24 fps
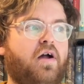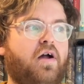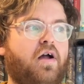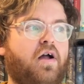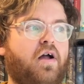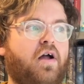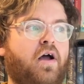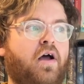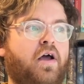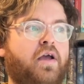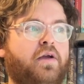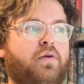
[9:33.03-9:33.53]

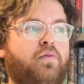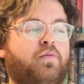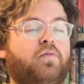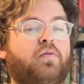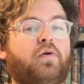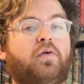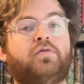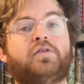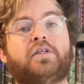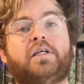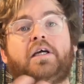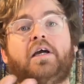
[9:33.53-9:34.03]
I
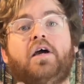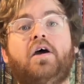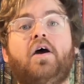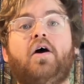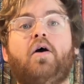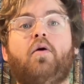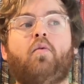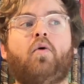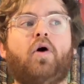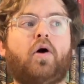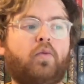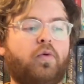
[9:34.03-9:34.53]
obviously,
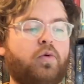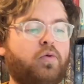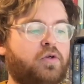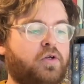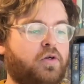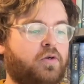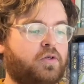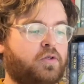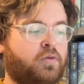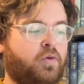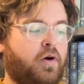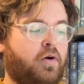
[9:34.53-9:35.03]
what I will
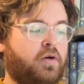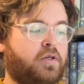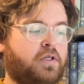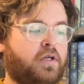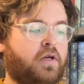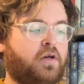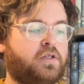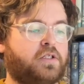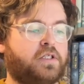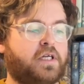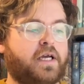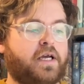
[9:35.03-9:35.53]
do as well is
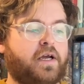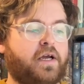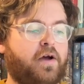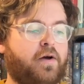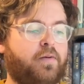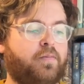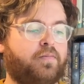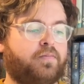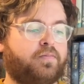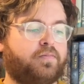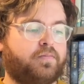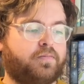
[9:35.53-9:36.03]
I'll say
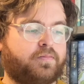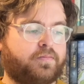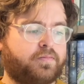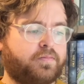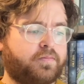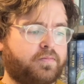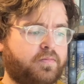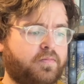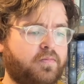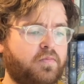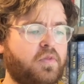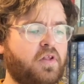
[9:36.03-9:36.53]
the
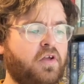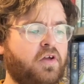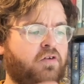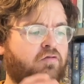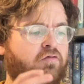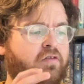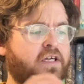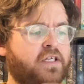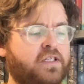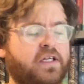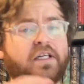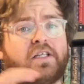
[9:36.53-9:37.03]

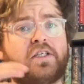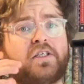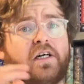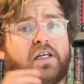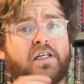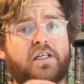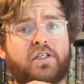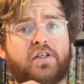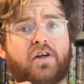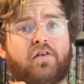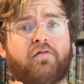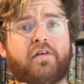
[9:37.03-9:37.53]
reason I decided
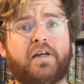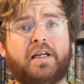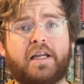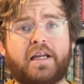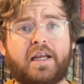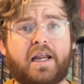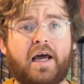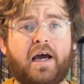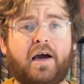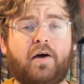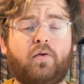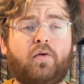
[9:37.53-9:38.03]
to start reading it
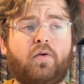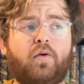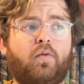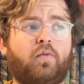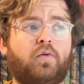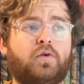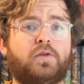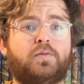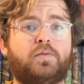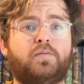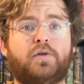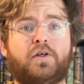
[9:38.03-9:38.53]
now
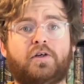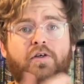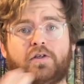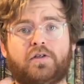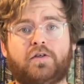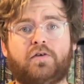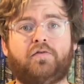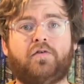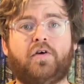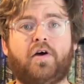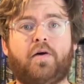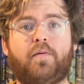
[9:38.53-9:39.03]
was because
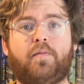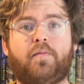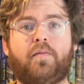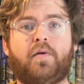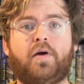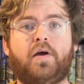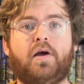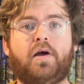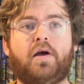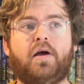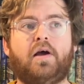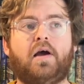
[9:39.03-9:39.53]
of
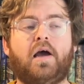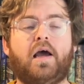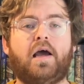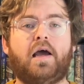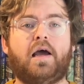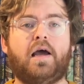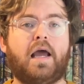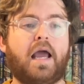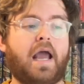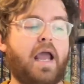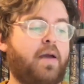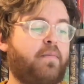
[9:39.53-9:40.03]

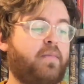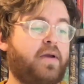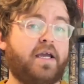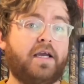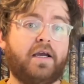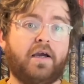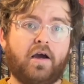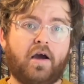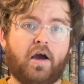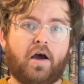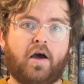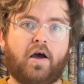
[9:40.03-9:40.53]
Emmy,
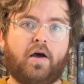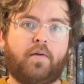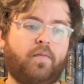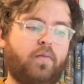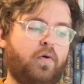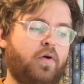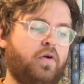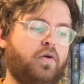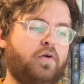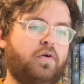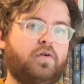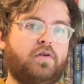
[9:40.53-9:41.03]

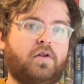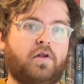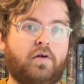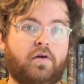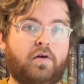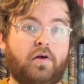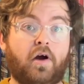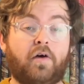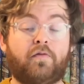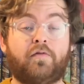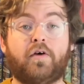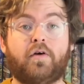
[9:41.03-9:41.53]

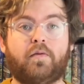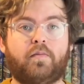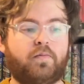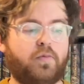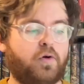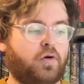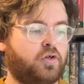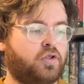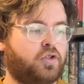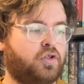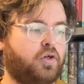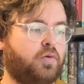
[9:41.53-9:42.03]
the other
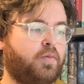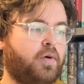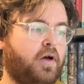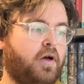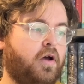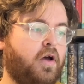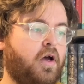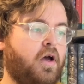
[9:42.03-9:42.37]
booktuber,